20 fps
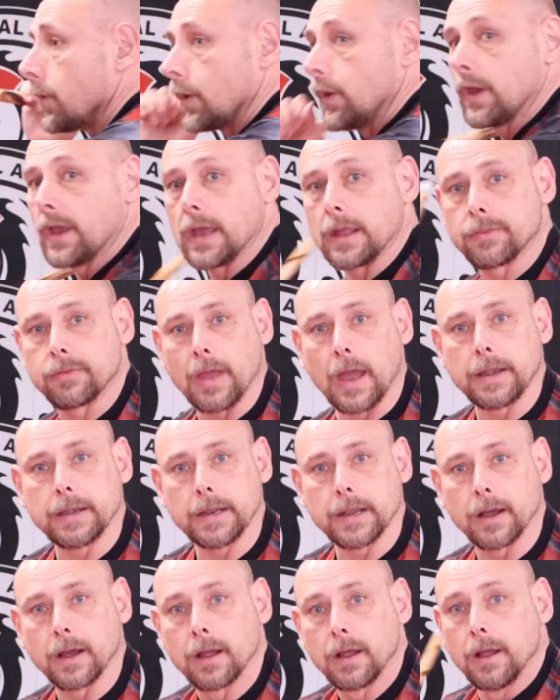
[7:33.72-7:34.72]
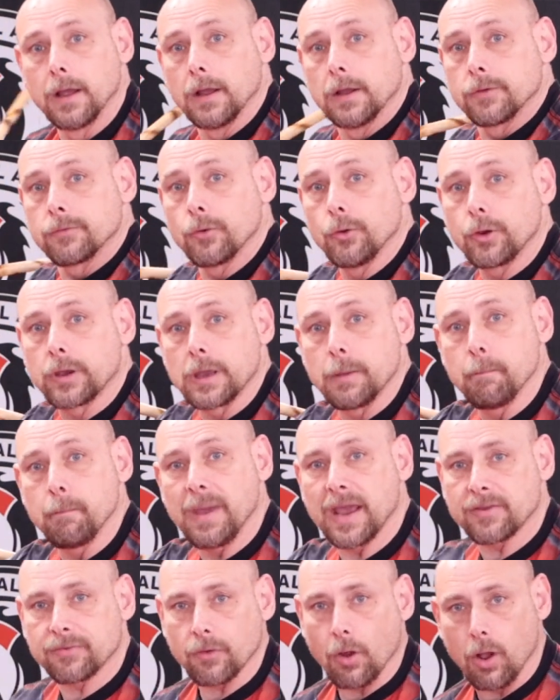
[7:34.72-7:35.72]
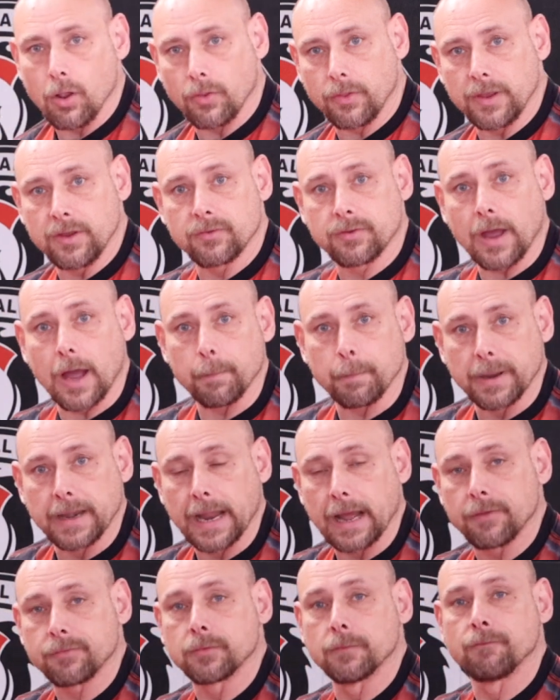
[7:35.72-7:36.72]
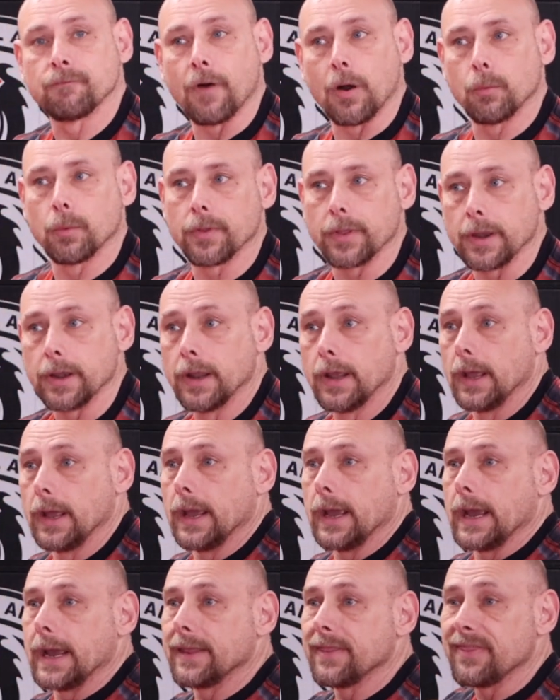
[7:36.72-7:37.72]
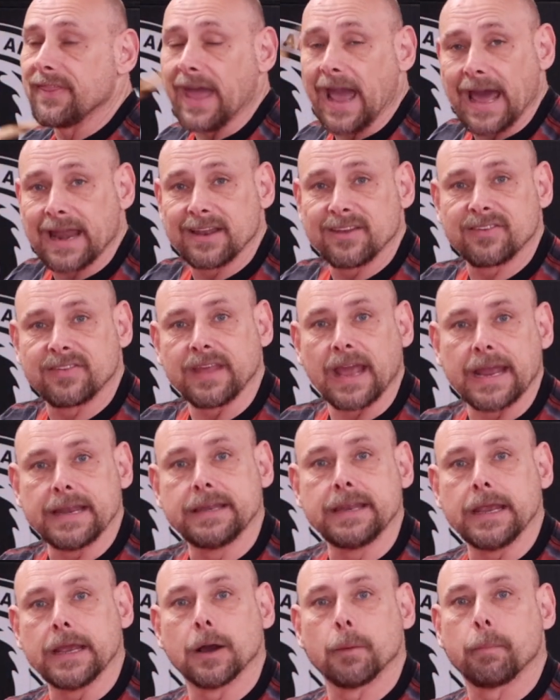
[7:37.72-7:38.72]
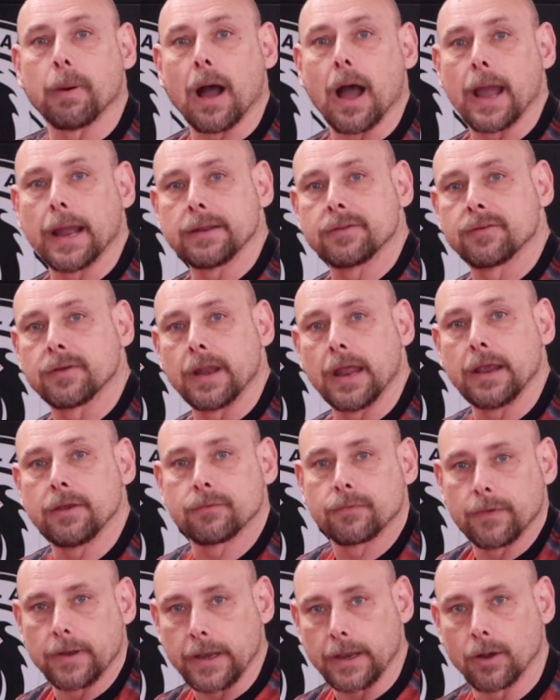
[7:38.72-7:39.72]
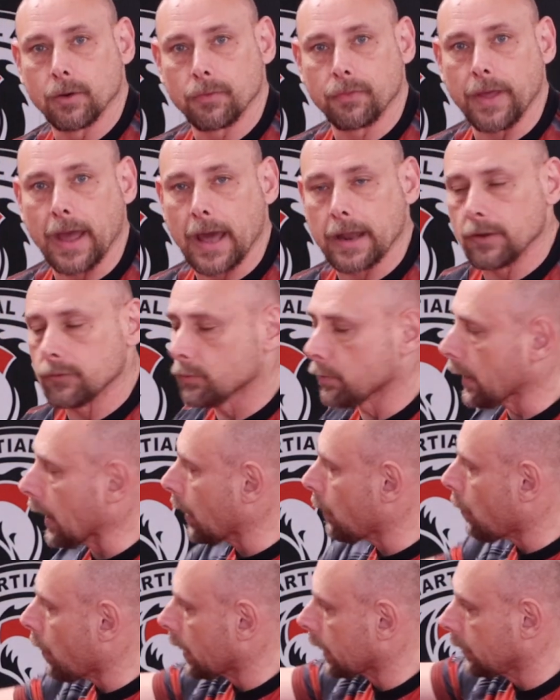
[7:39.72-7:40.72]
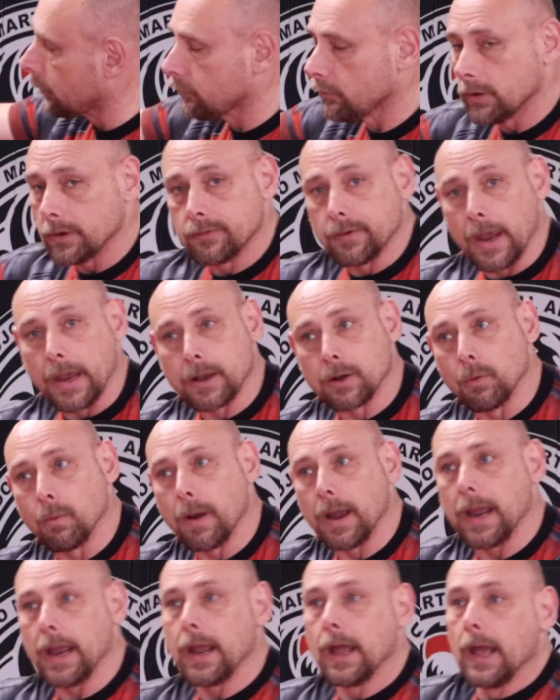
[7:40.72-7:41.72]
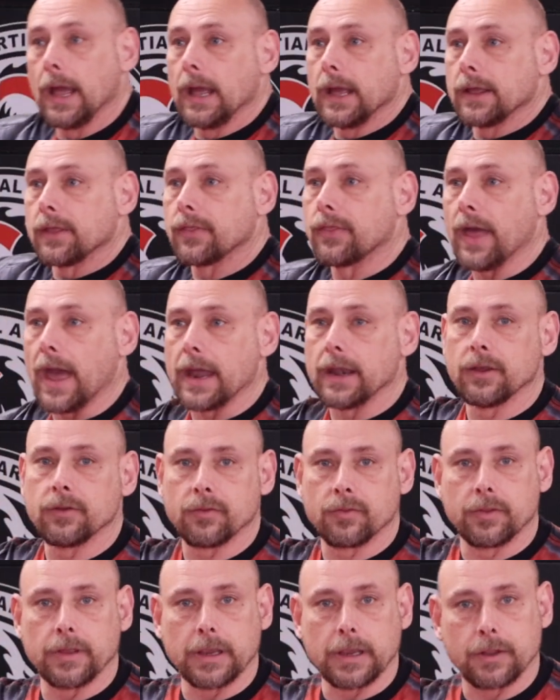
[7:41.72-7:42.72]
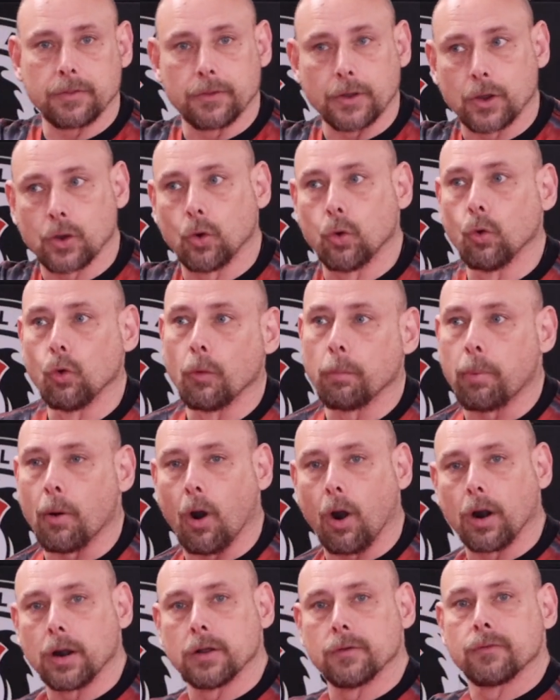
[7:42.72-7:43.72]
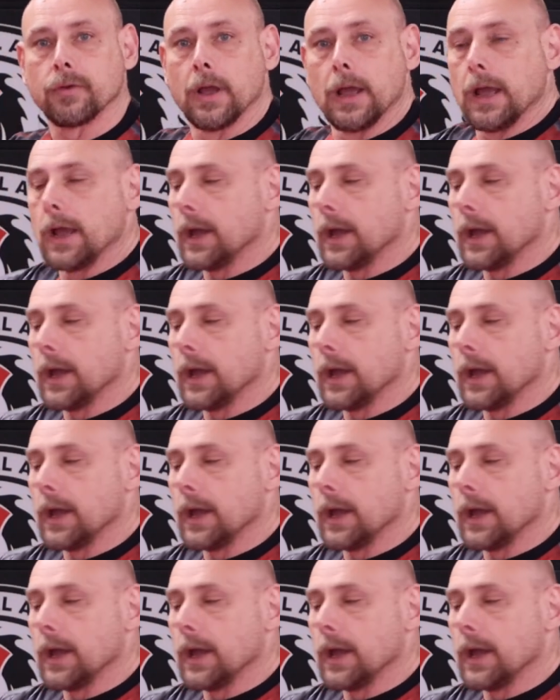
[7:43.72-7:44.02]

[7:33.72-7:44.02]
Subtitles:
You get the idea. So you can mix all these up and have some fun with it. And that is the idea behind today's video. That is what I wanted you to take away. That is the cool part of